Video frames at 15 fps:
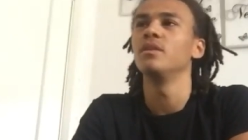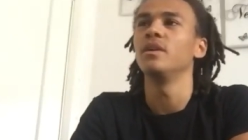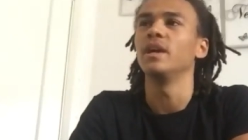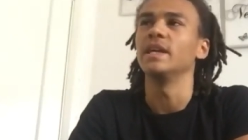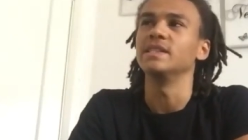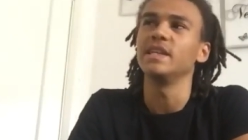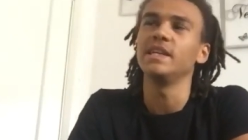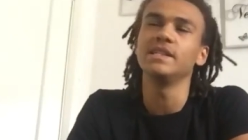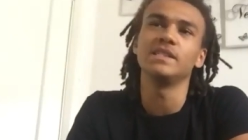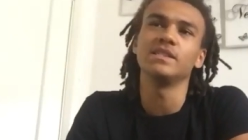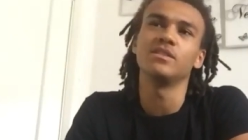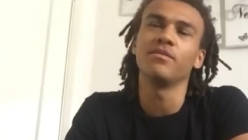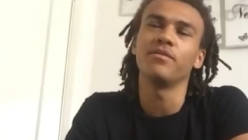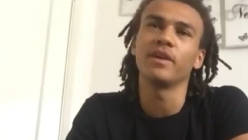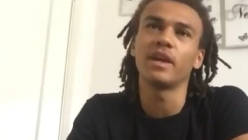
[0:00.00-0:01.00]
it's easy
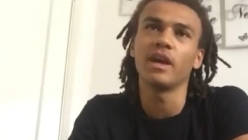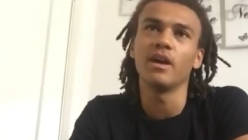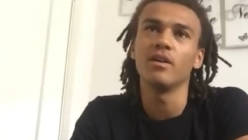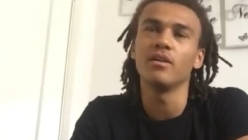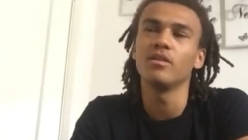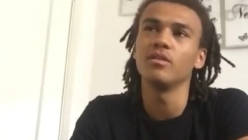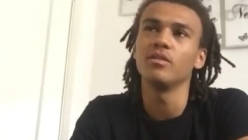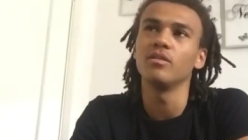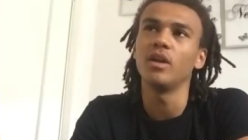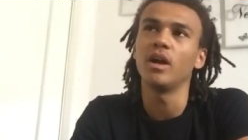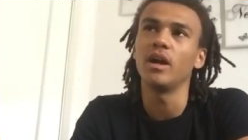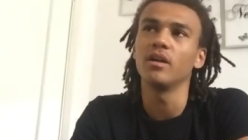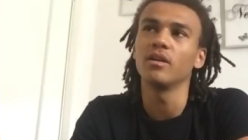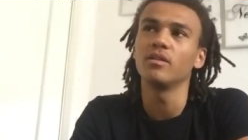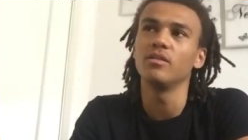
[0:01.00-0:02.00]
to forget,
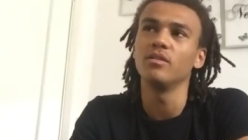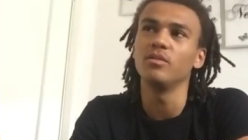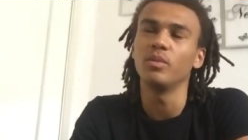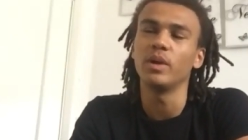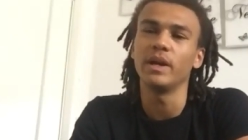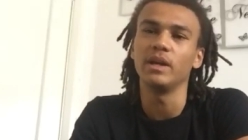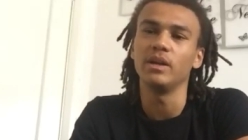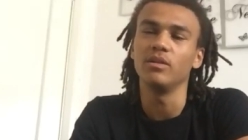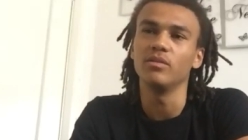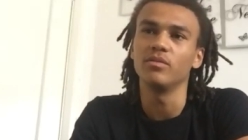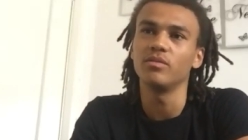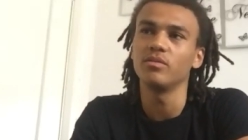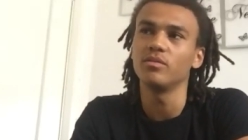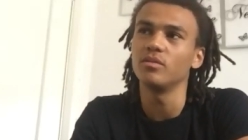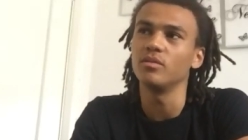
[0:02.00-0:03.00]
like, where
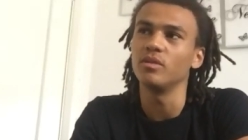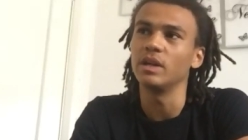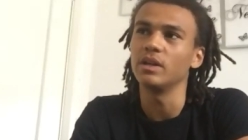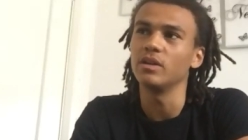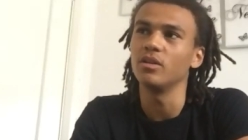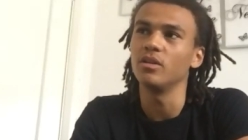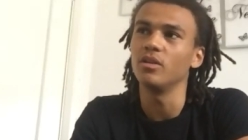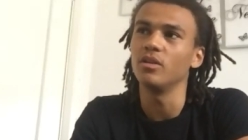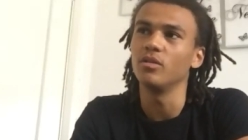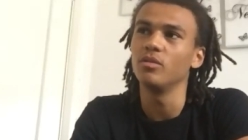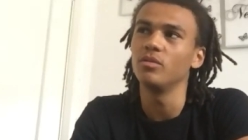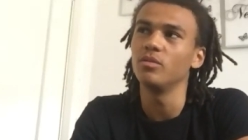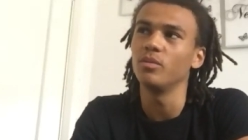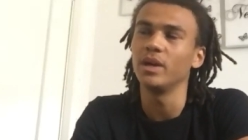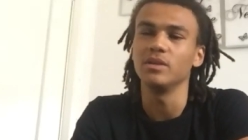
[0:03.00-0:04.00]
I don't know,
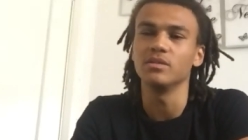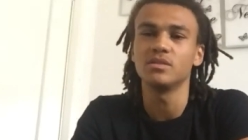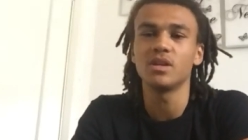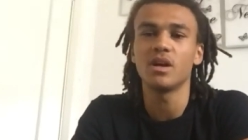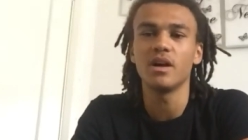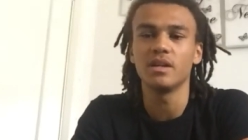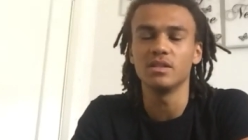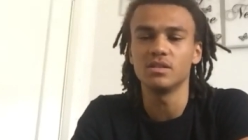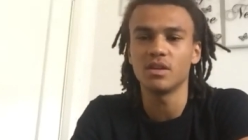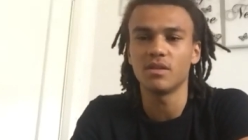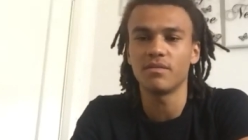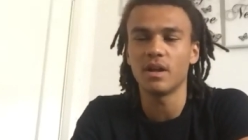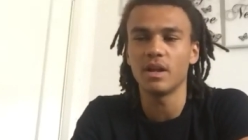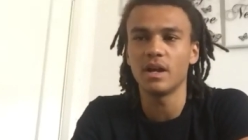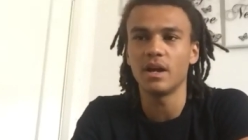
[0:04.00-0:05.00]
where you started and stuff
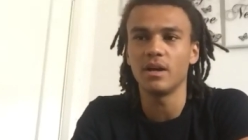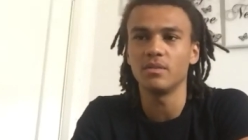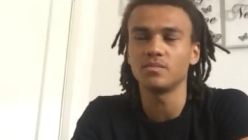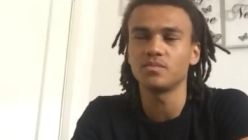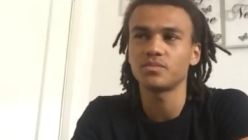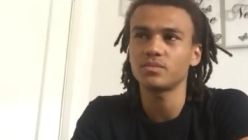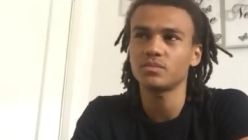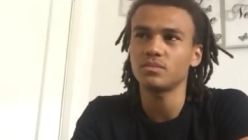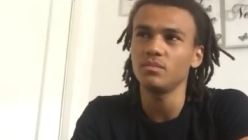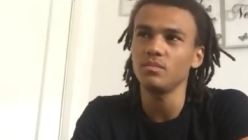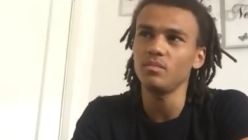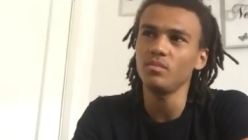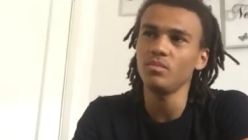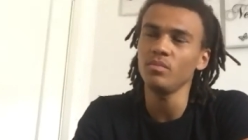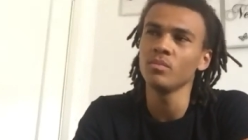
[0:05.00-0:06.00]
like that.
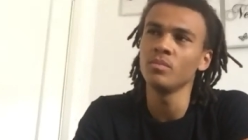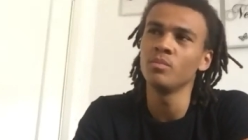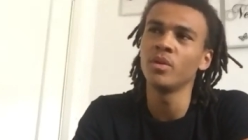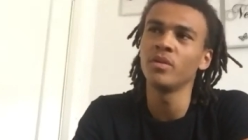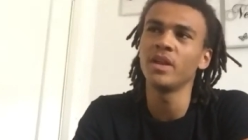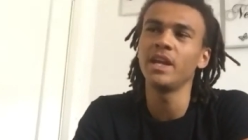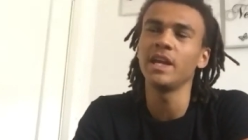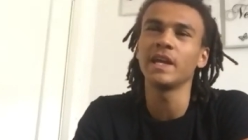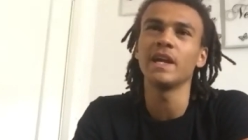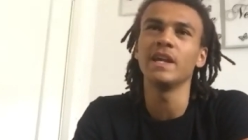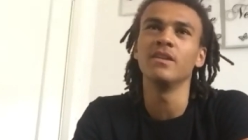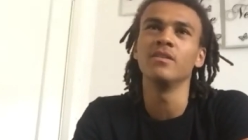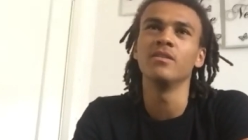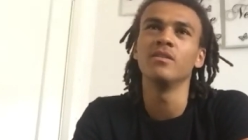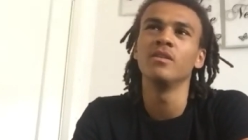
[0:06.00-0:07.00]
But then
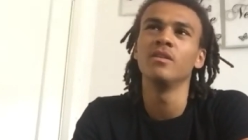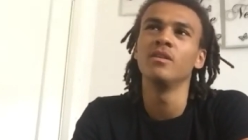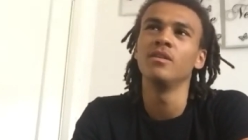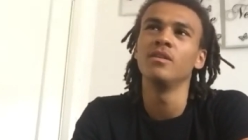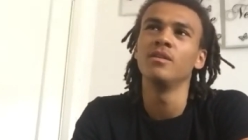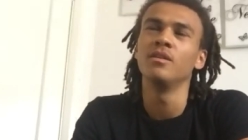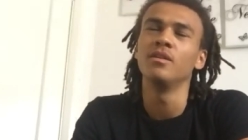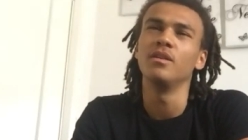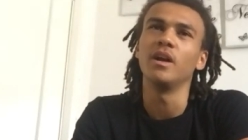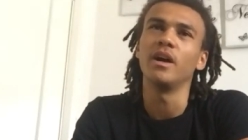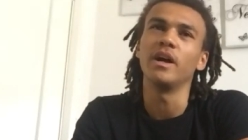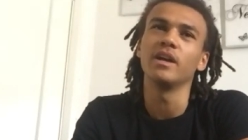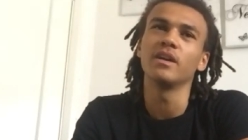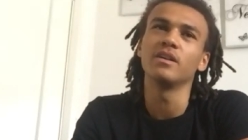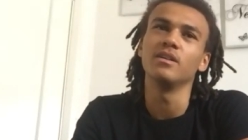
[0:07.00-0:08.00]
again,
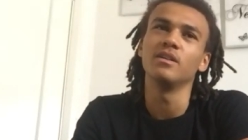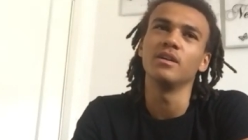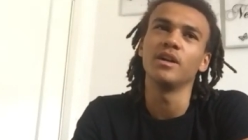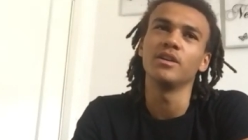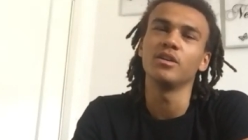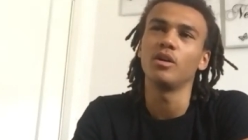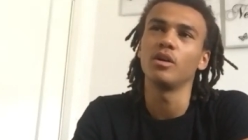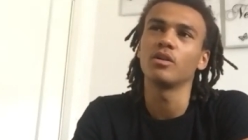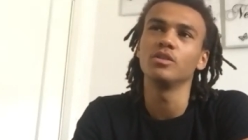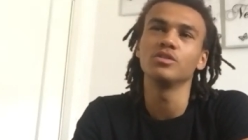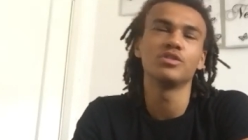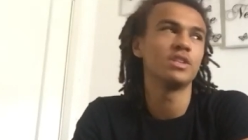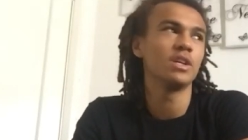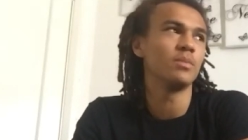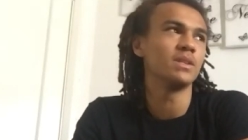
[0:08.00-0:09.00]
like, I don't know, I
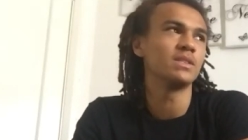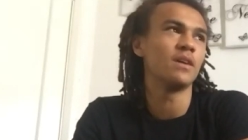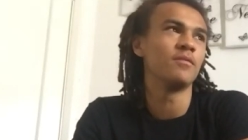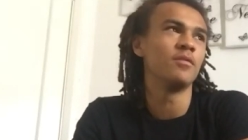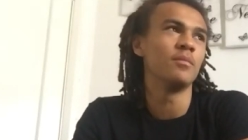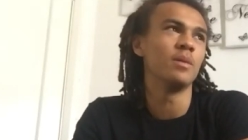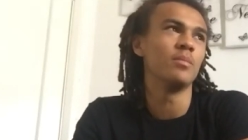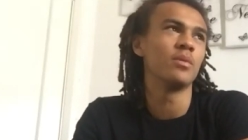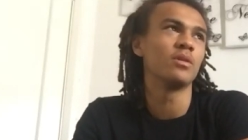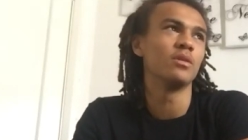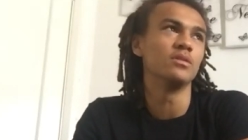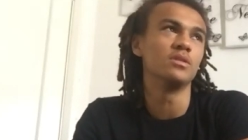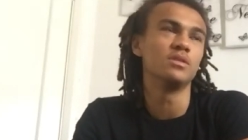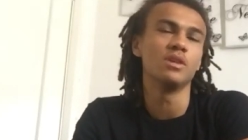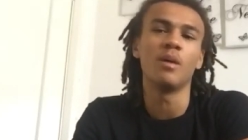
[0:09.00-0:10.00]
contradict myself a bit,
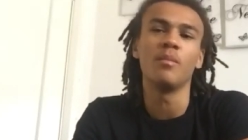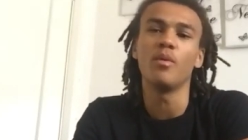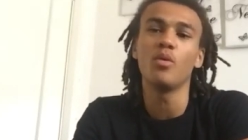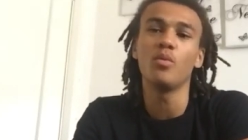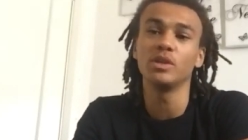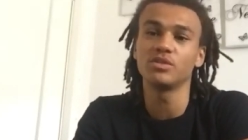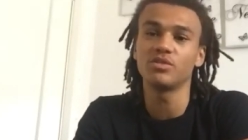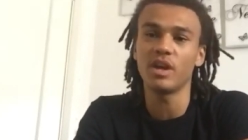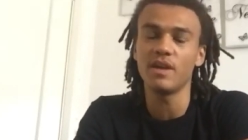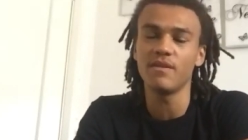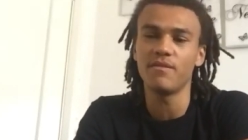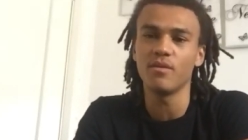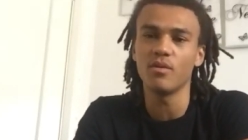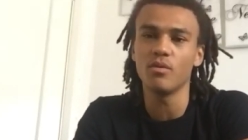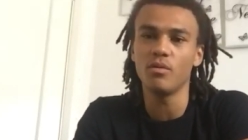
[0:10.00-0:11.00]
because I'm always
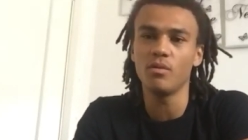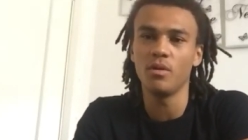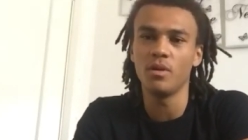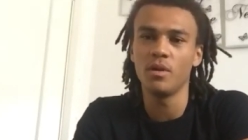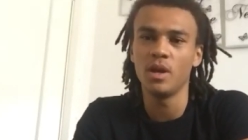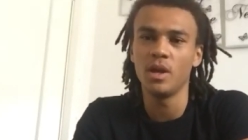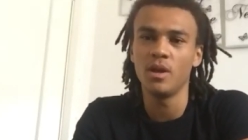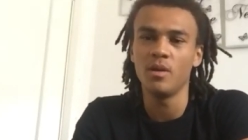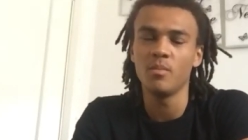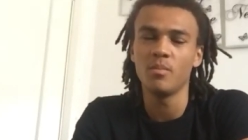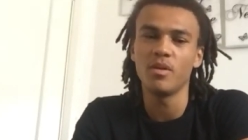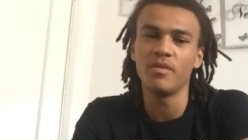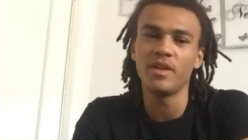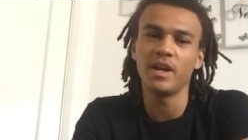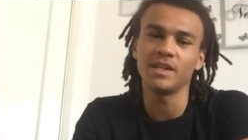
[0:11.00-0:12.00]
grateful,
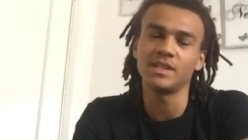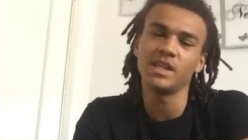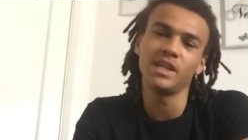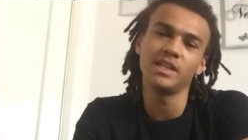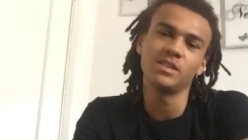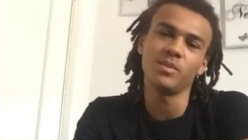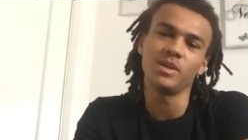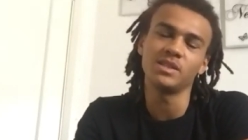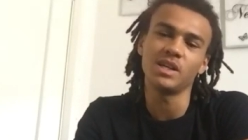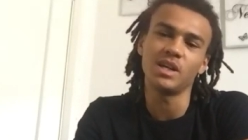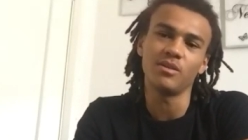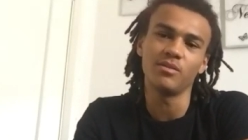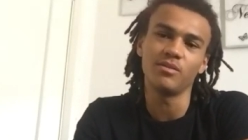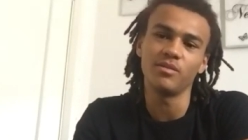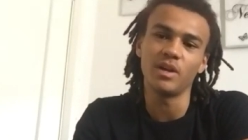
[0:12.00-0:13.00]
but then I say to
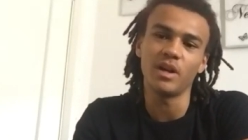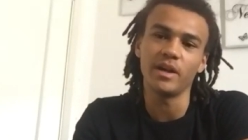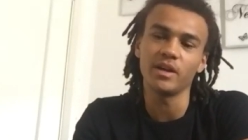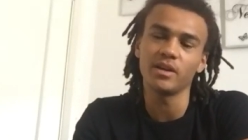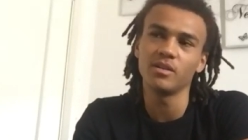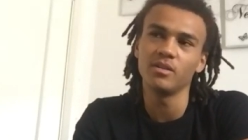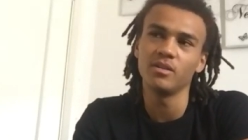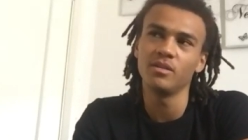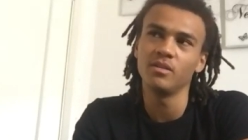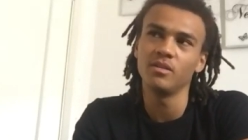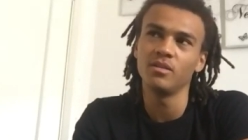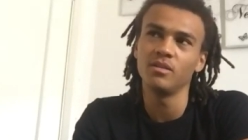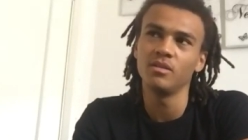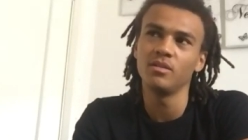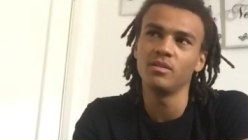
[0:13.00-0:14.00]
myself, like,
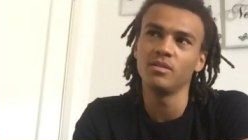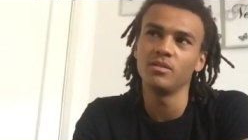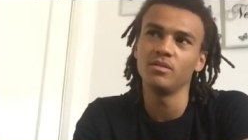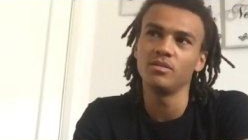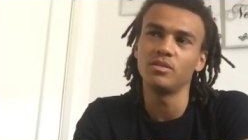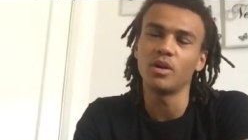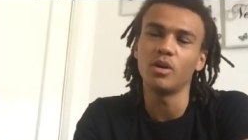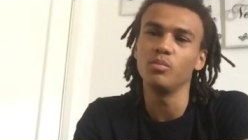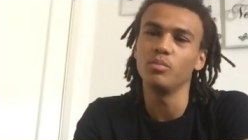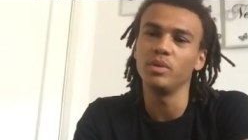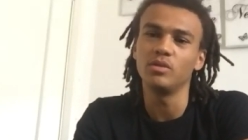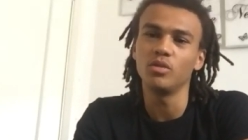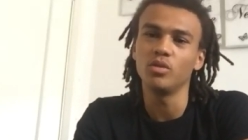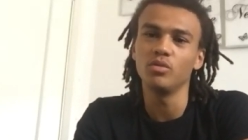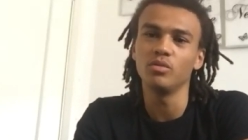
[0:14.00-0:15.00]
don't be
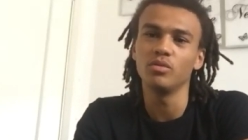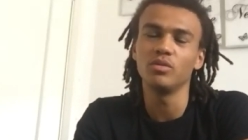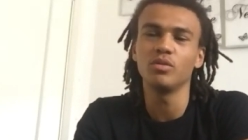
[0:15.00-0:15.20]
too